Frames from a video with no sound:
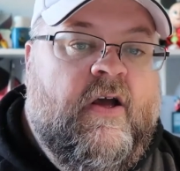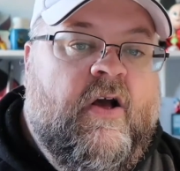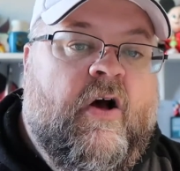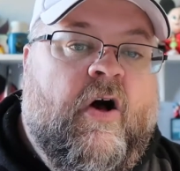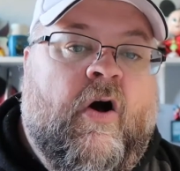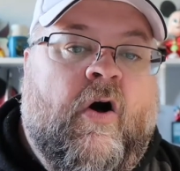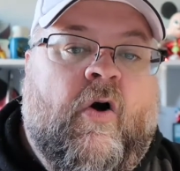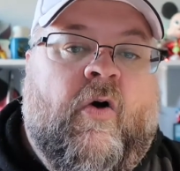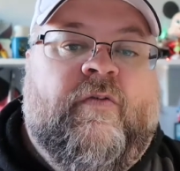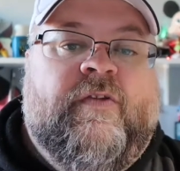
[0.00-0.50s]

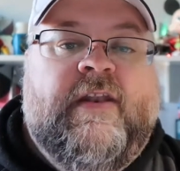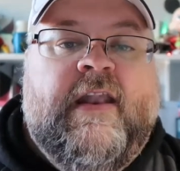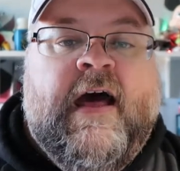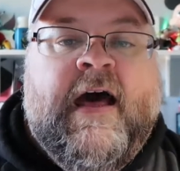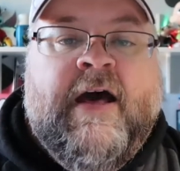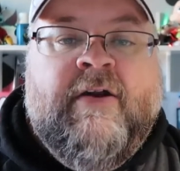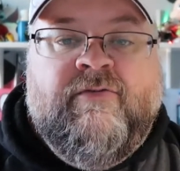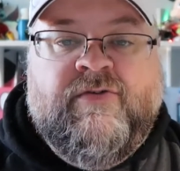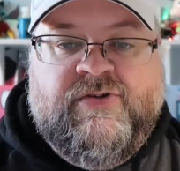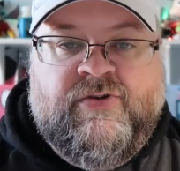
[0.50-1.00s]
All
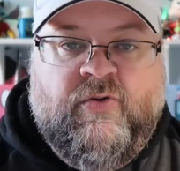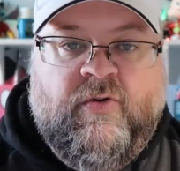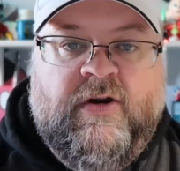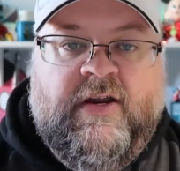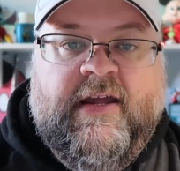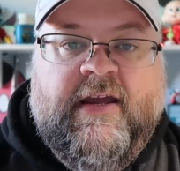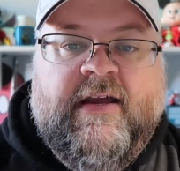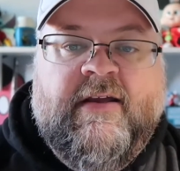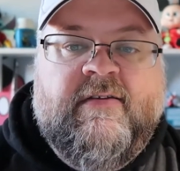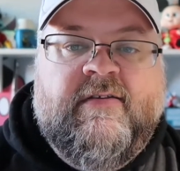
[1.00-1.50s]

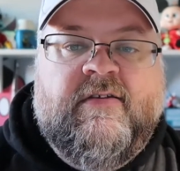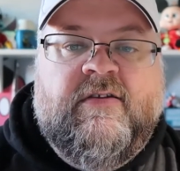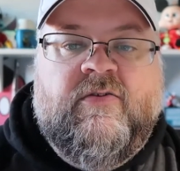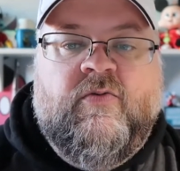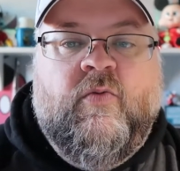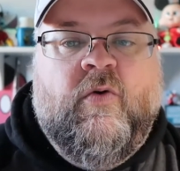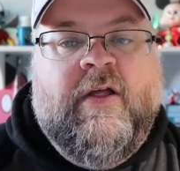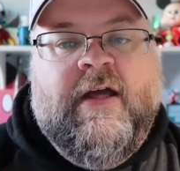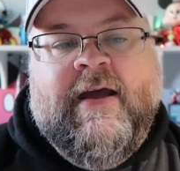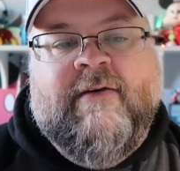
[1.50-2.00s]
non-resort guests
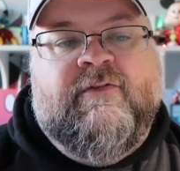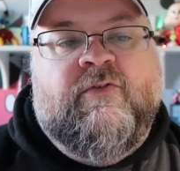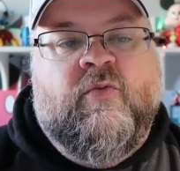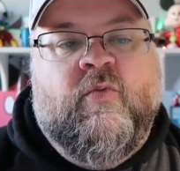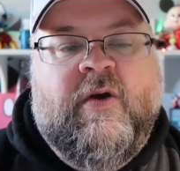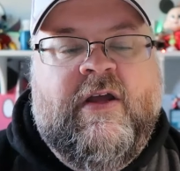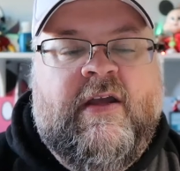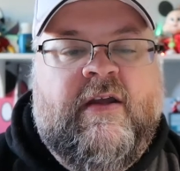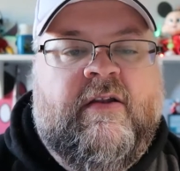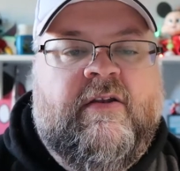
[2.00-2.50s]
will have to
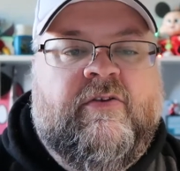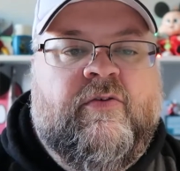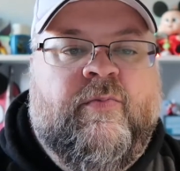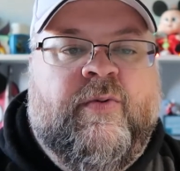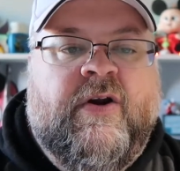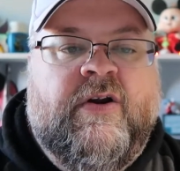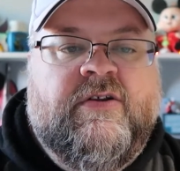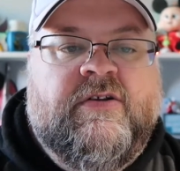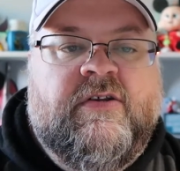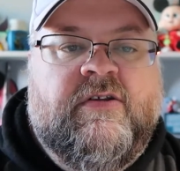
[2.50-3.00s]
wait to
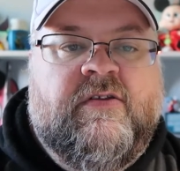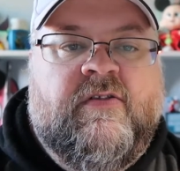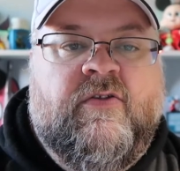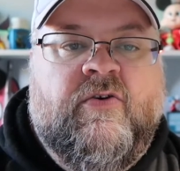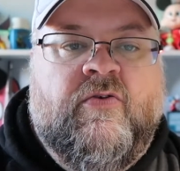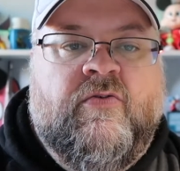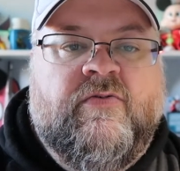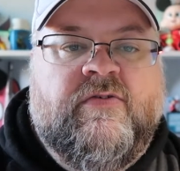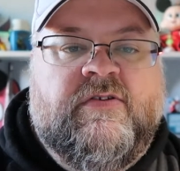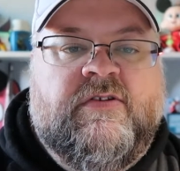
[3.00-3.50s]
purchase
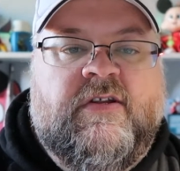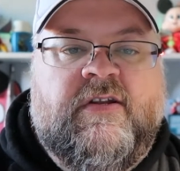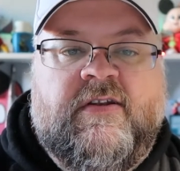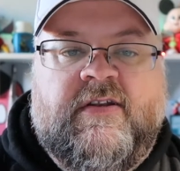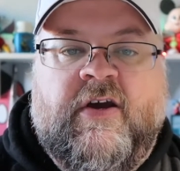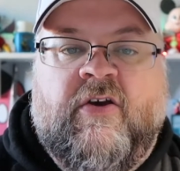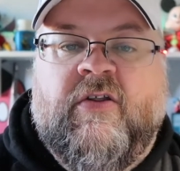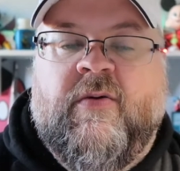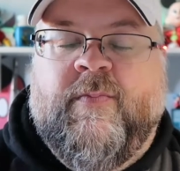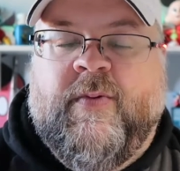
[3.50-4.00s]
those
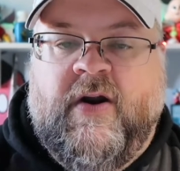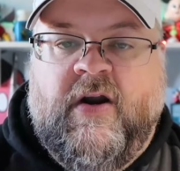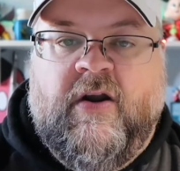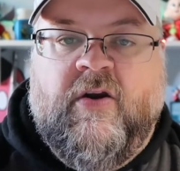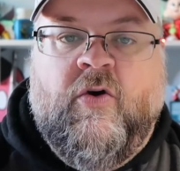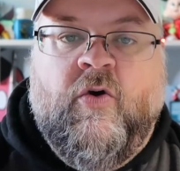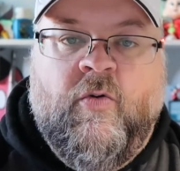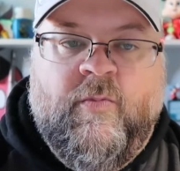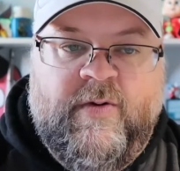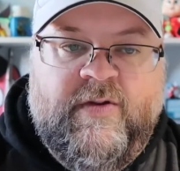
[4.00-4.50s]
until the park
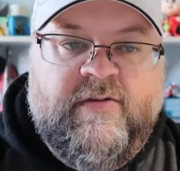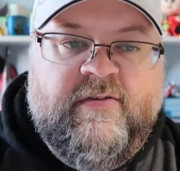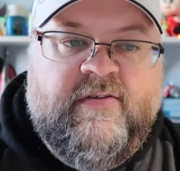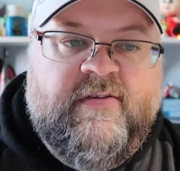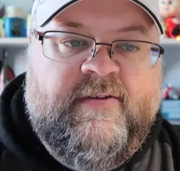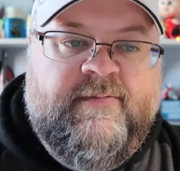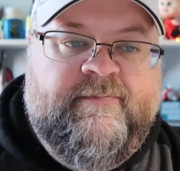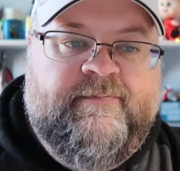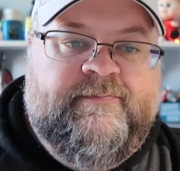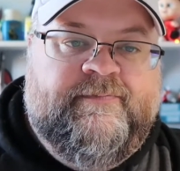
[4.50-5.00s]

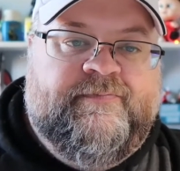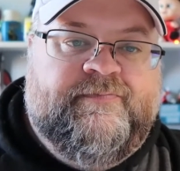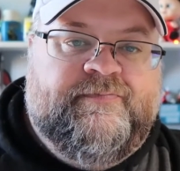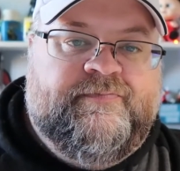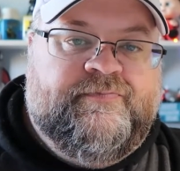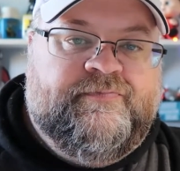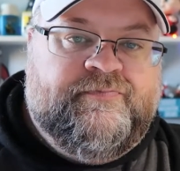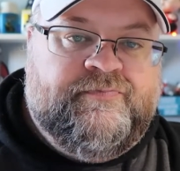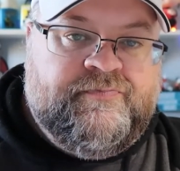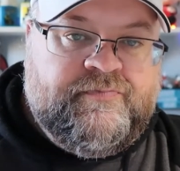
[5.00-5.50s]
opens.
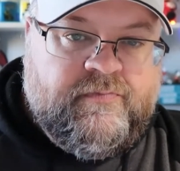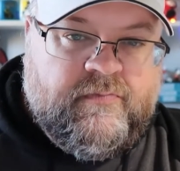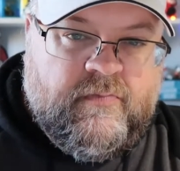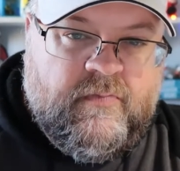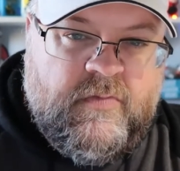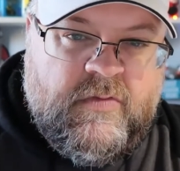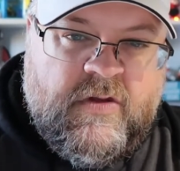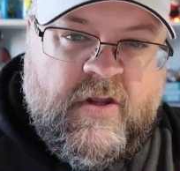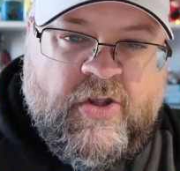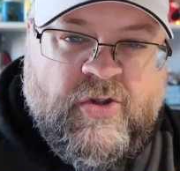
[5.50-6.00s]

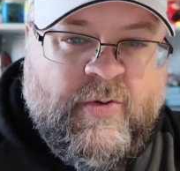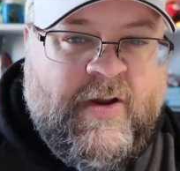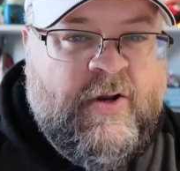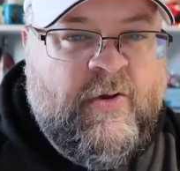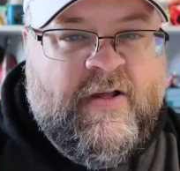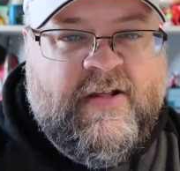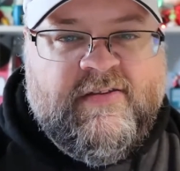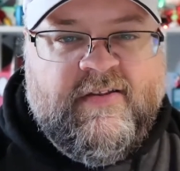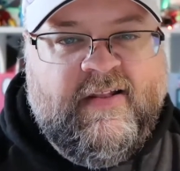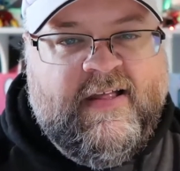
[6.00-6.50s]
So I
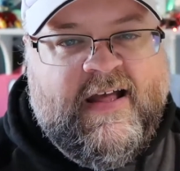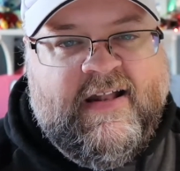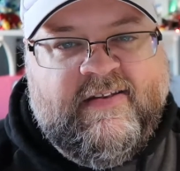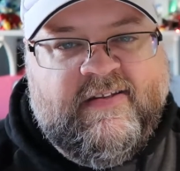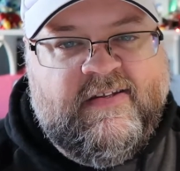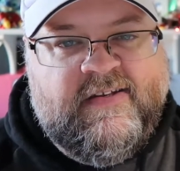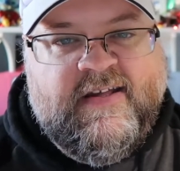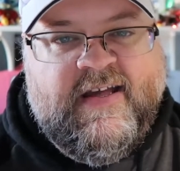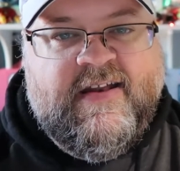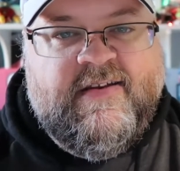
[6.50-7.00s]
know that's a lot
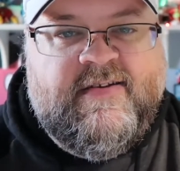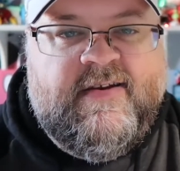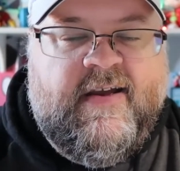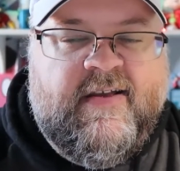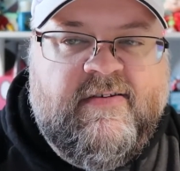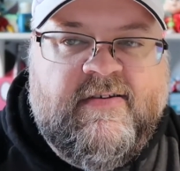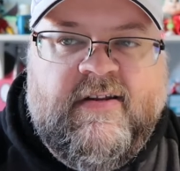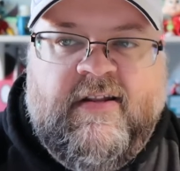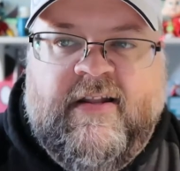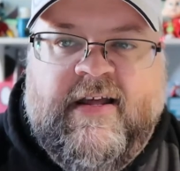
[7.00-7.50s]
to
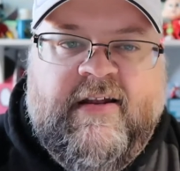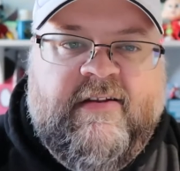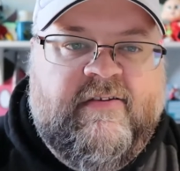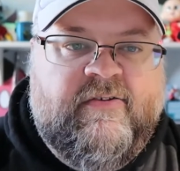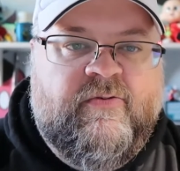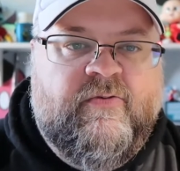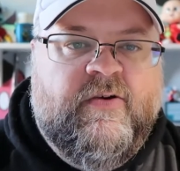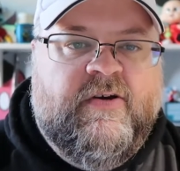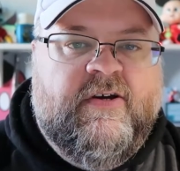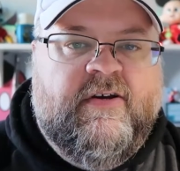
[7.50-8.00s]
digest, a lot
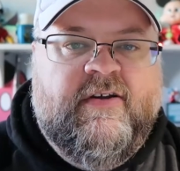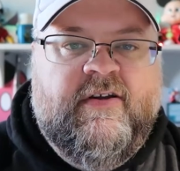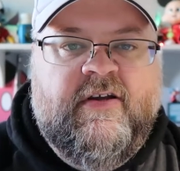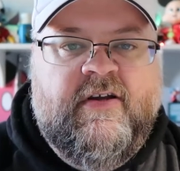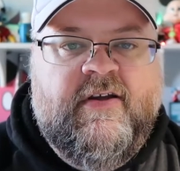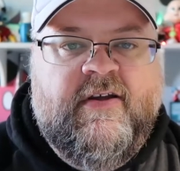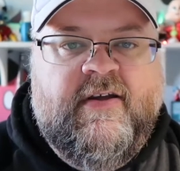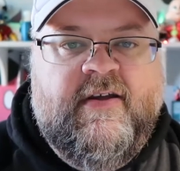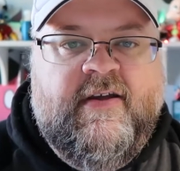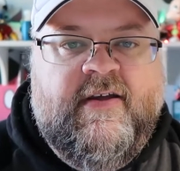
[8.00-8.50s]
to
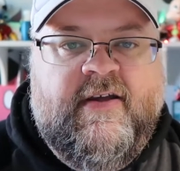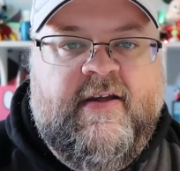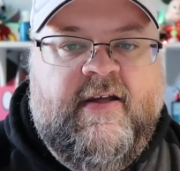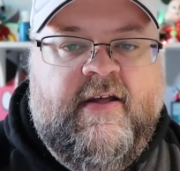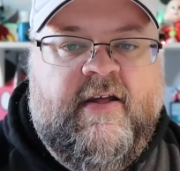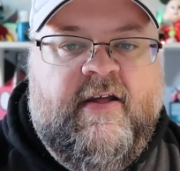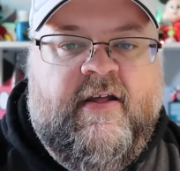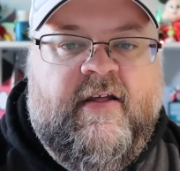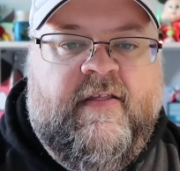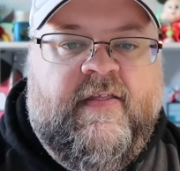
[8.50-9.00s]

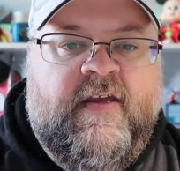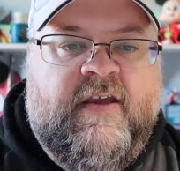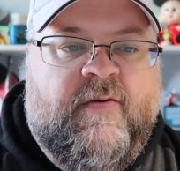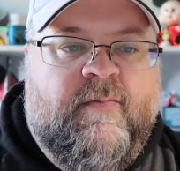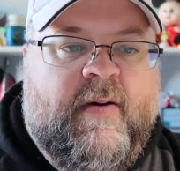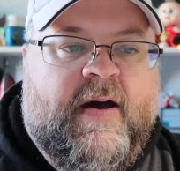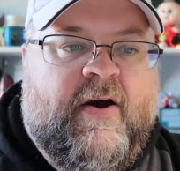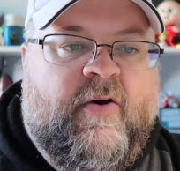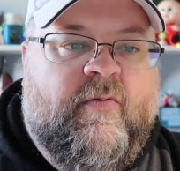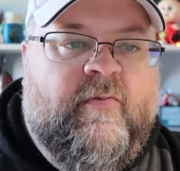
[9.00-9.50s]
think
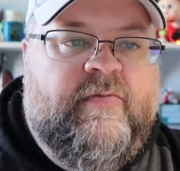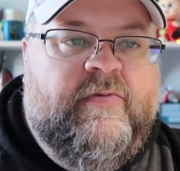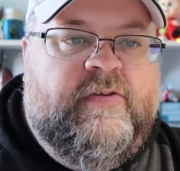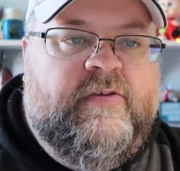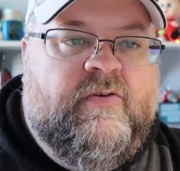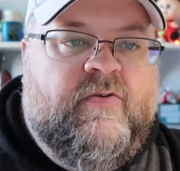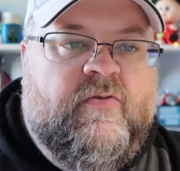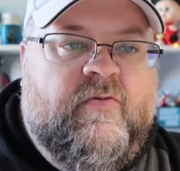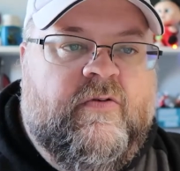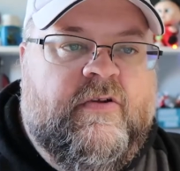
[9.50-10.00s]
about.
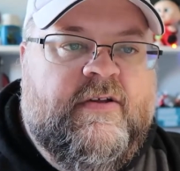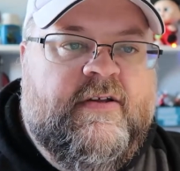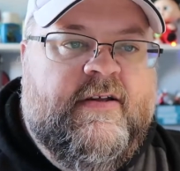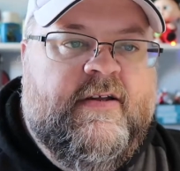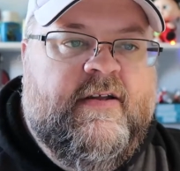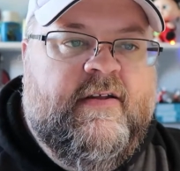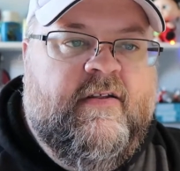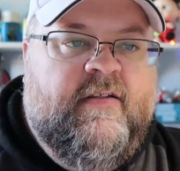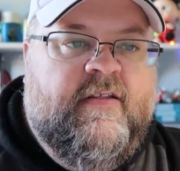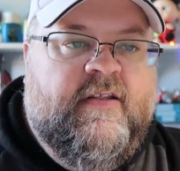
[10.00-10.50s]
So
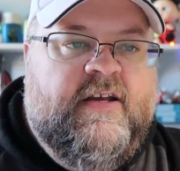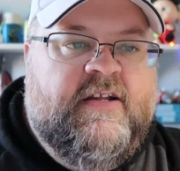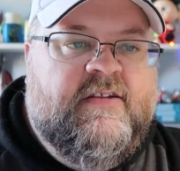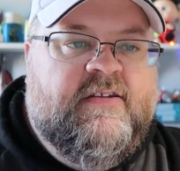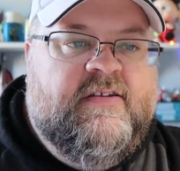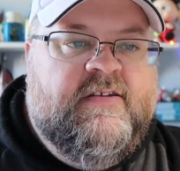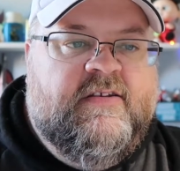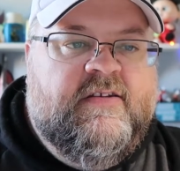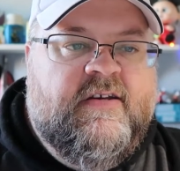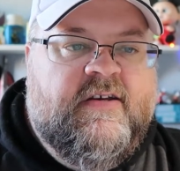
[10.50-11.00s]

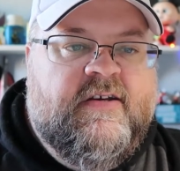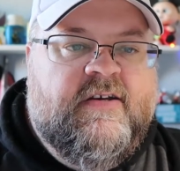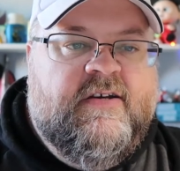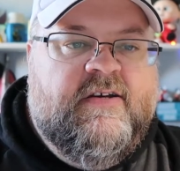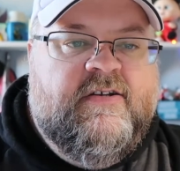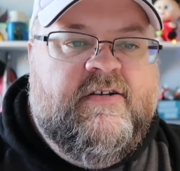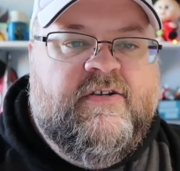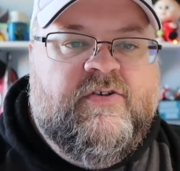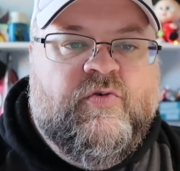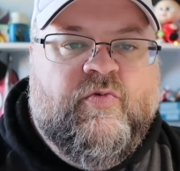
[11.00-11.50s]
let's
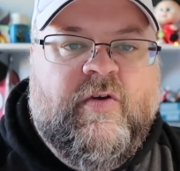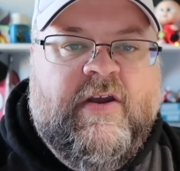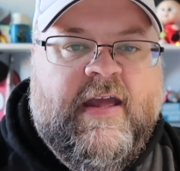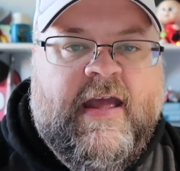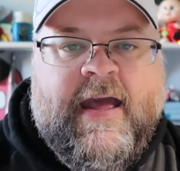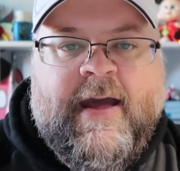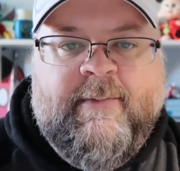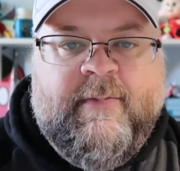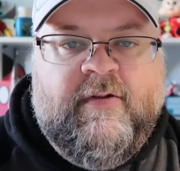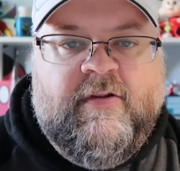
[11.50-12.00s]
just
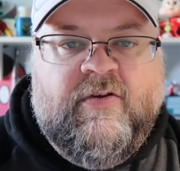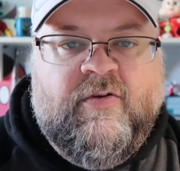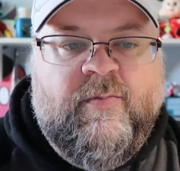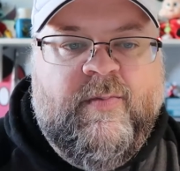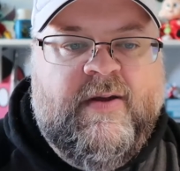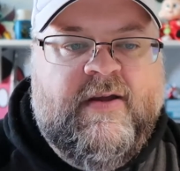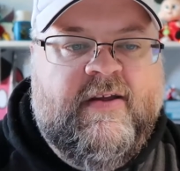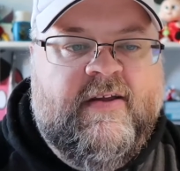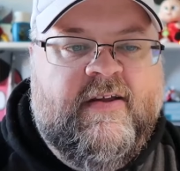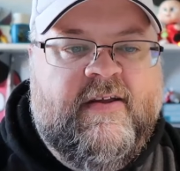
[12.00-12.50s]
recap a little
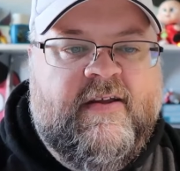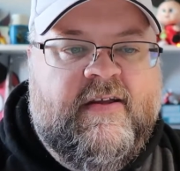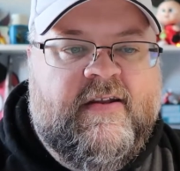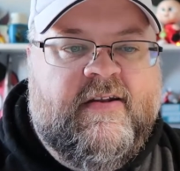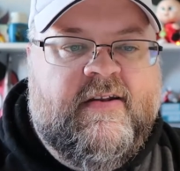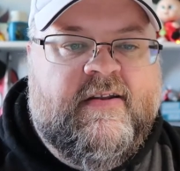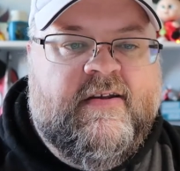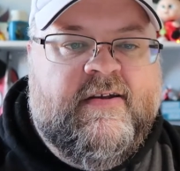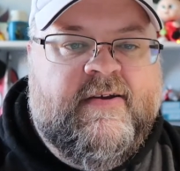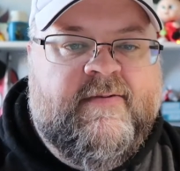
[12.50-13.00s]
bit. And